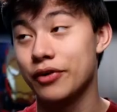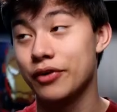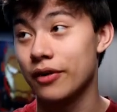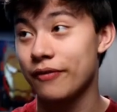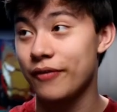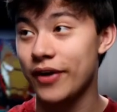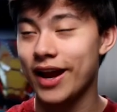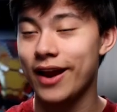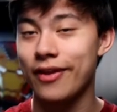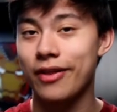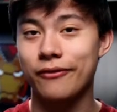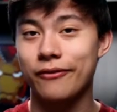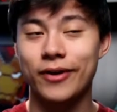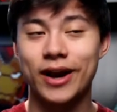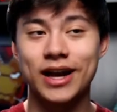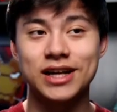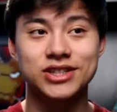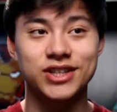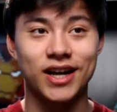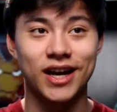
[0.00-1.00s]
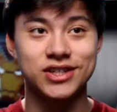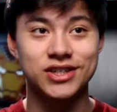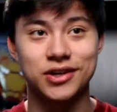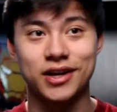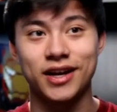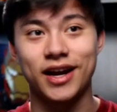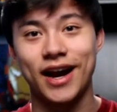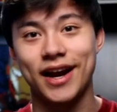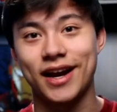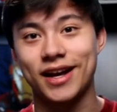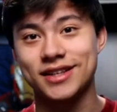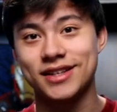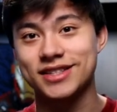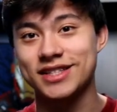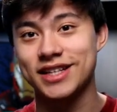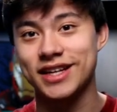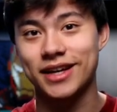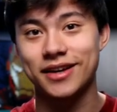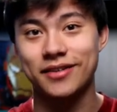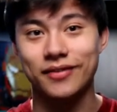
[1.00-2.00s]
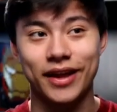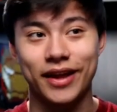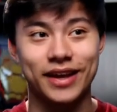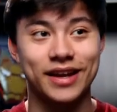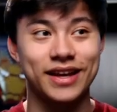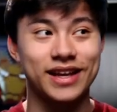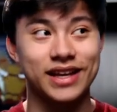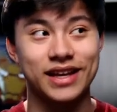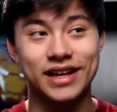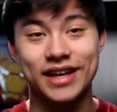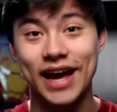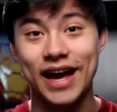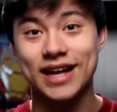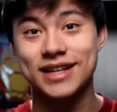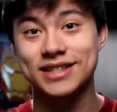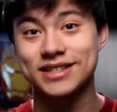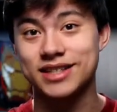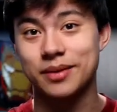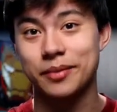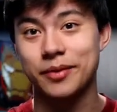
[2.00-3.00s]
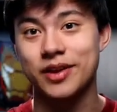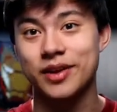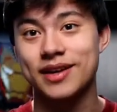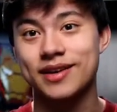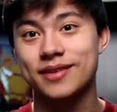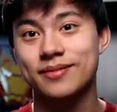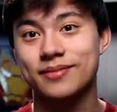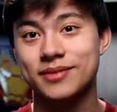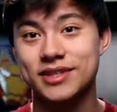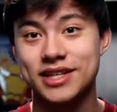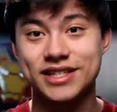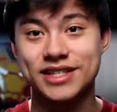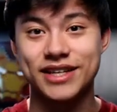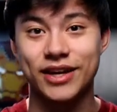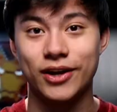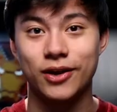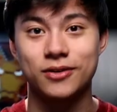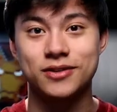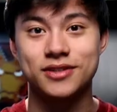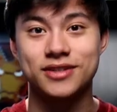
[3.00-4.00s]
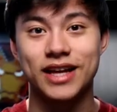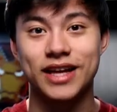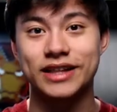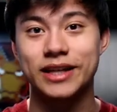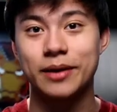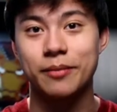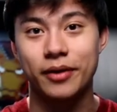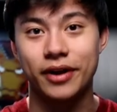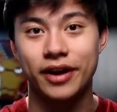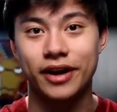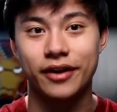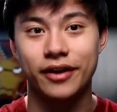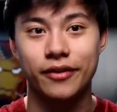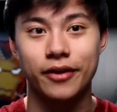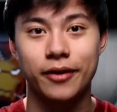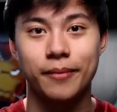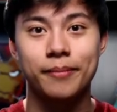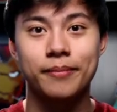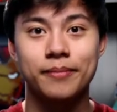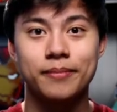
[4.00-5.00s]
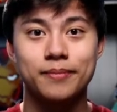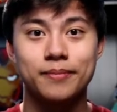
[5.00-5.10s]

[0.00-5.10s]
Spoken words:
If you're a fan of the franchise, you can kind of see, like, get some of the details that they put into them.